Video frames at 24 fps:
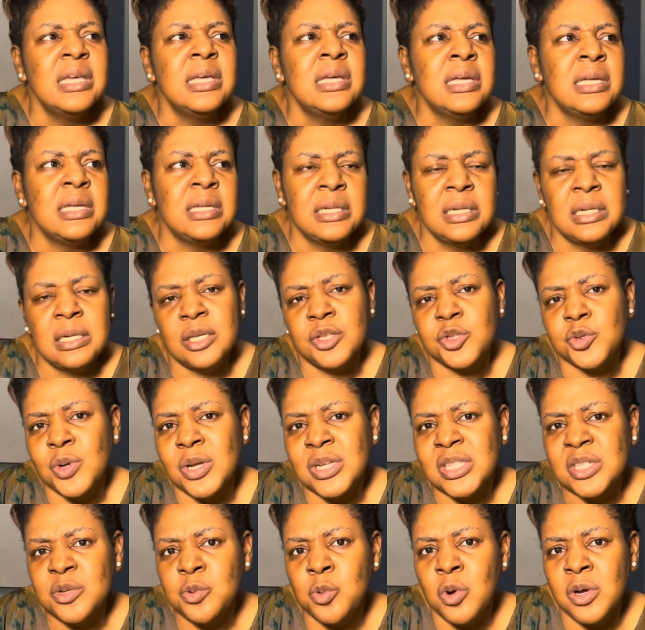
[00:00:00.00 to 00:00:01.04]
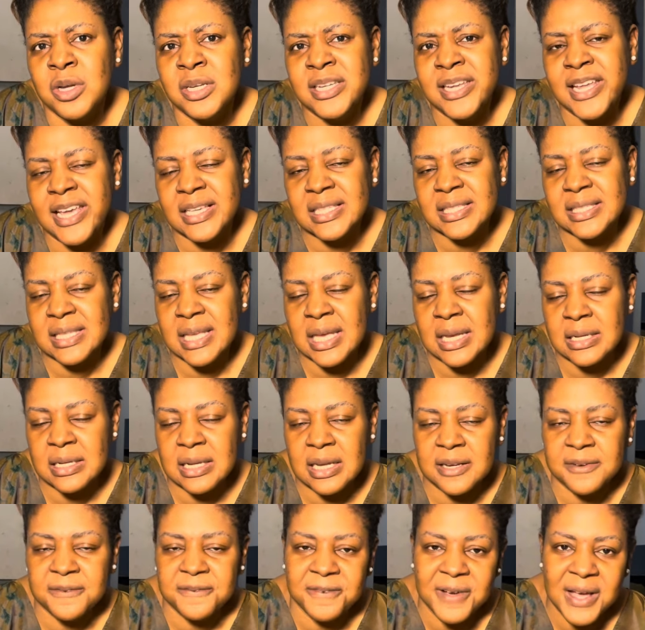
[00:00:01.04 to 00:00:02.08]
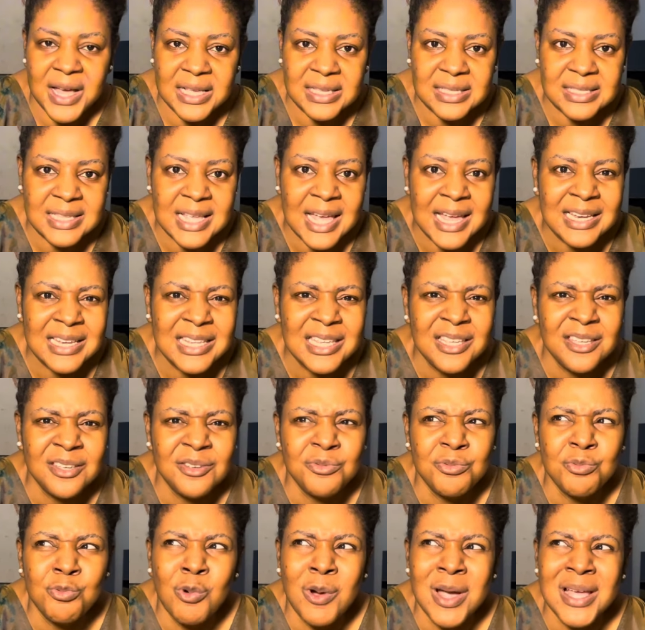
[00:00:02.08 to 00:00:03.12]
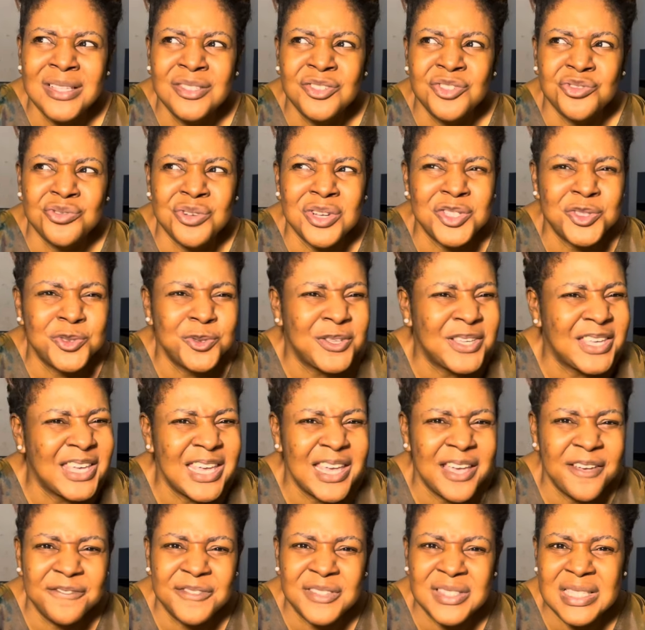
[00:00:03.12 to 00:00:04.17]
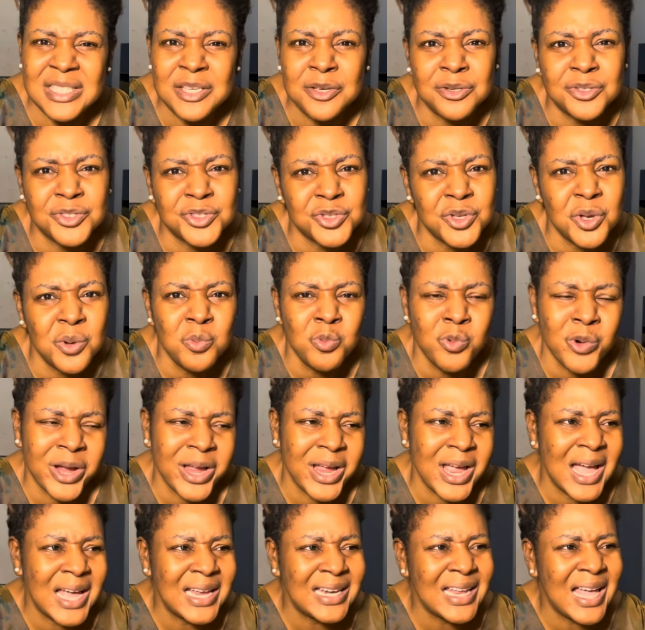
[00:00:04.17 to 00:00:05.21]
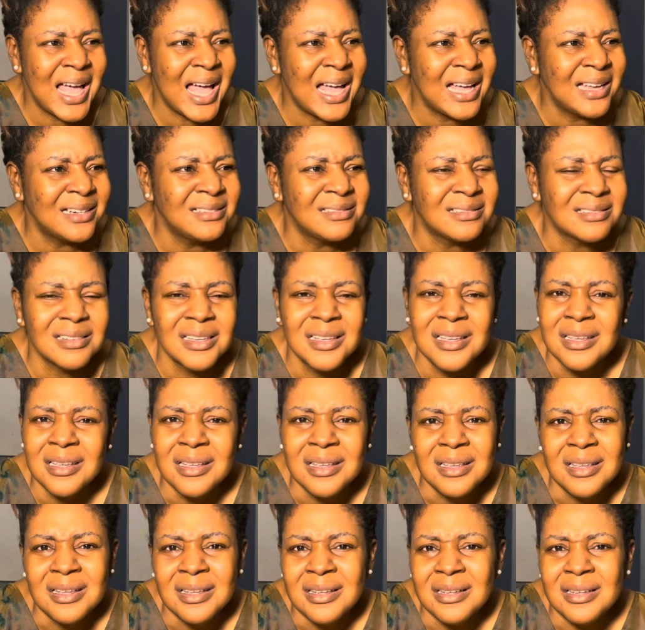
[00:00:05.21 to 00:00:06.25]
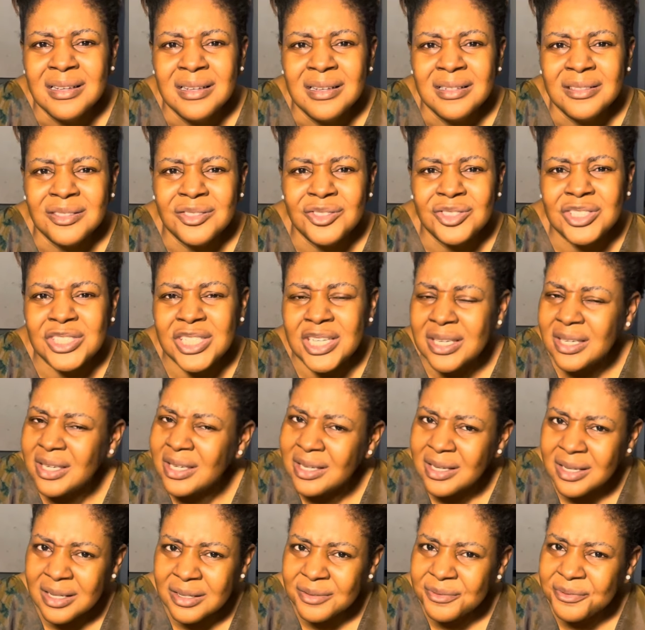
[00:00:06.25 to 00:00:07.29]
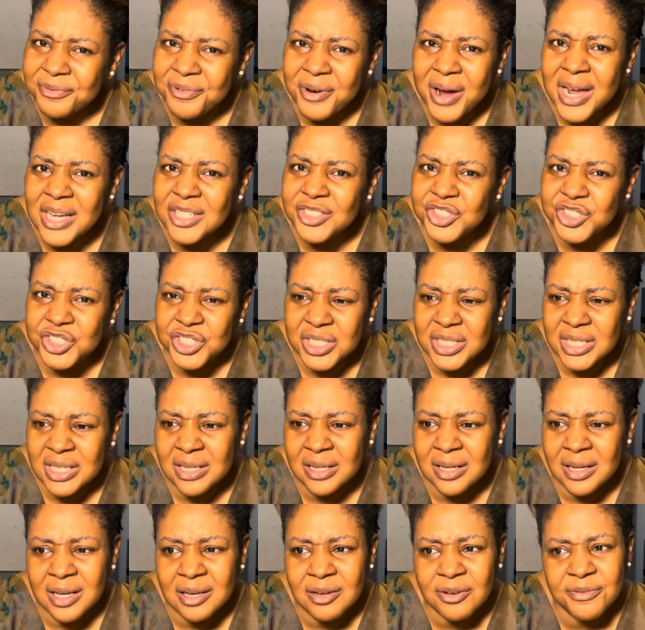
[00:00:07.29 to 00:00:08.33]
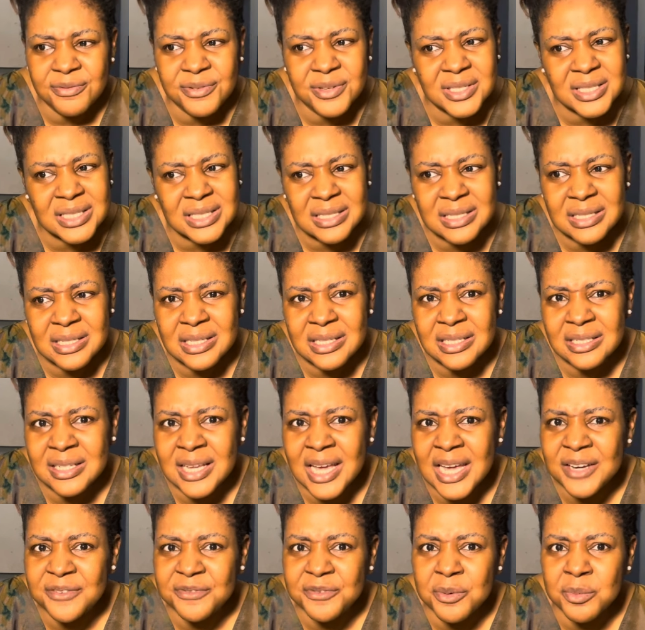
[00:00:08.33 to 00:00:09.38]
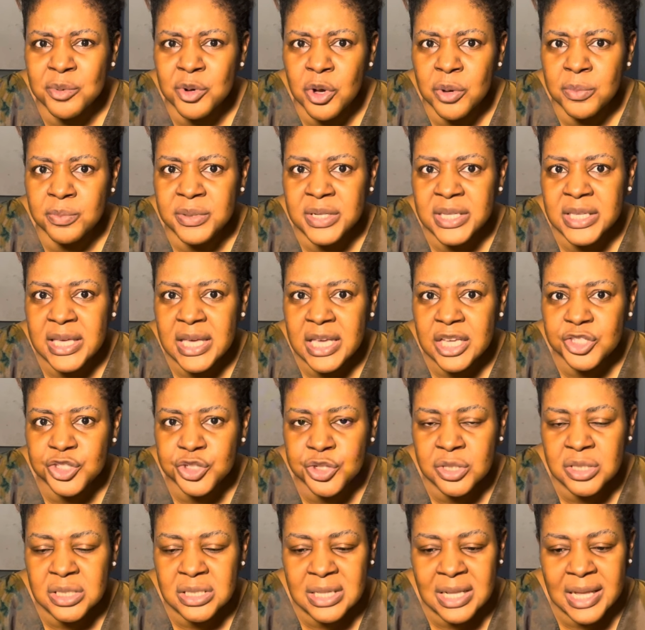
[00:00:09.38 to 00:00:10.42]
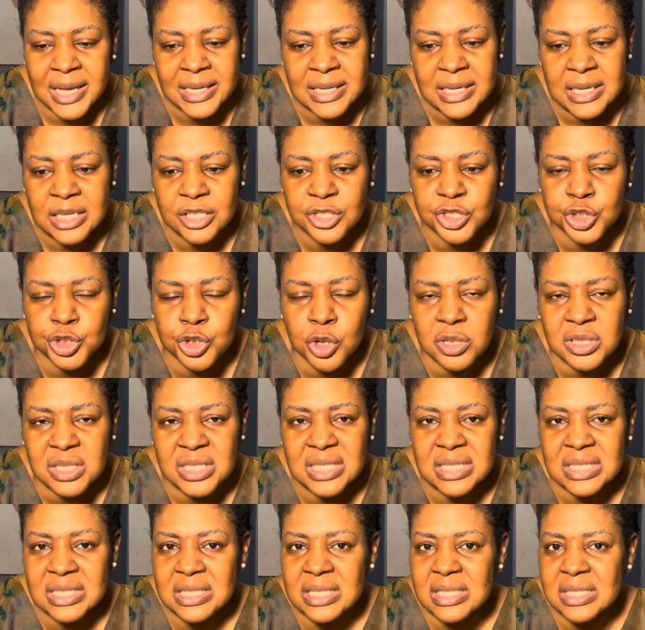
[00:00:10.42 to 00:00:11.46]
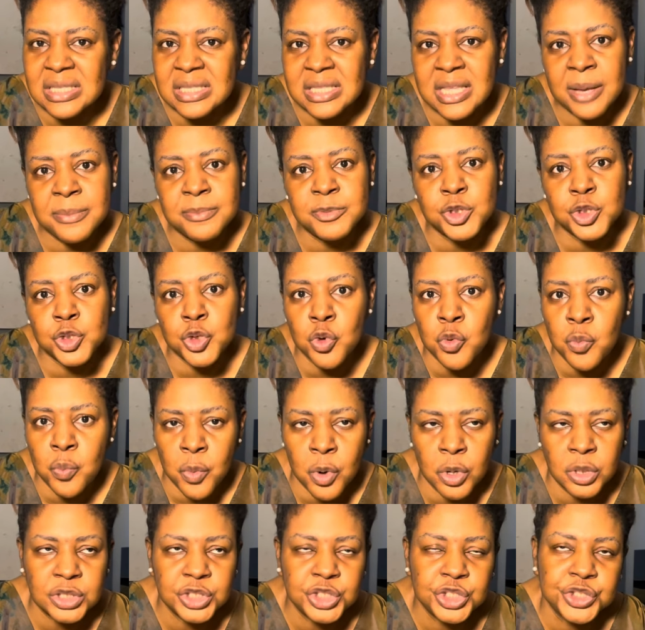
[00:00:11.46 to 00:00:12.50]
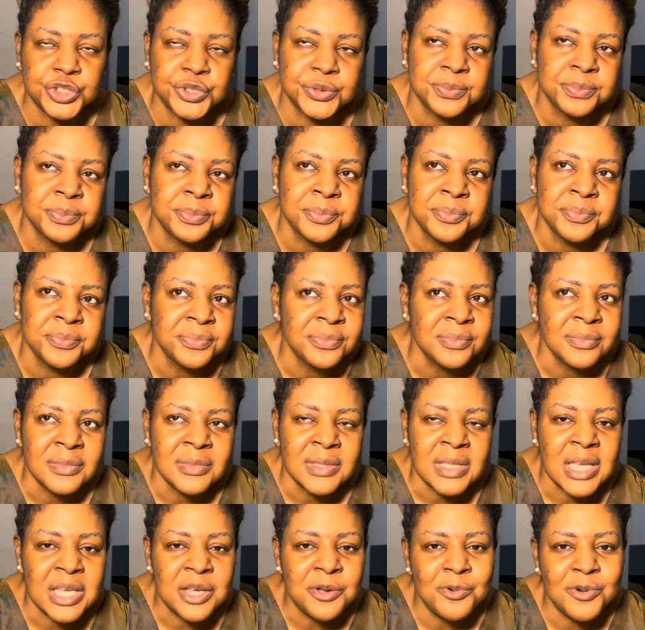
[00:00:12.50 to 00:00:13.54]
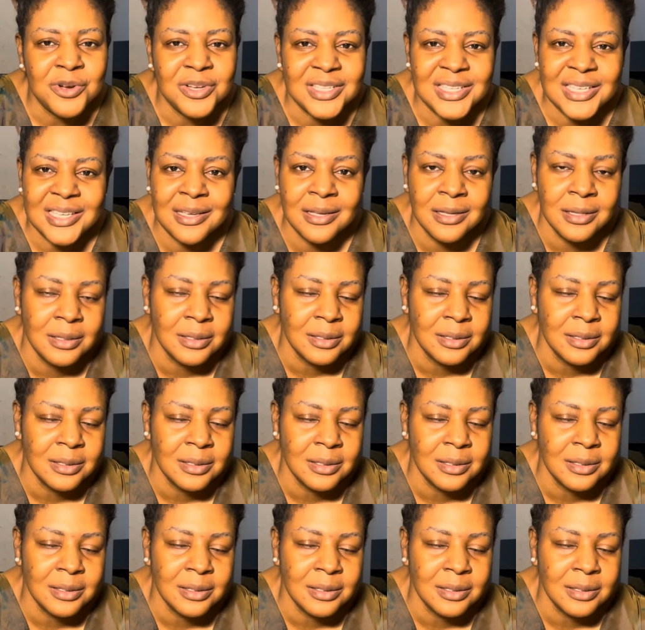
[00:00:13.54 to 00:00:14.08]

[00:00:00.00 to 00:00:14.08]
he did a 21 day extended fast and he went straight to kfc or somewhere and had chicken fried chicken obviously he died from complications like he shocked his system so much what he,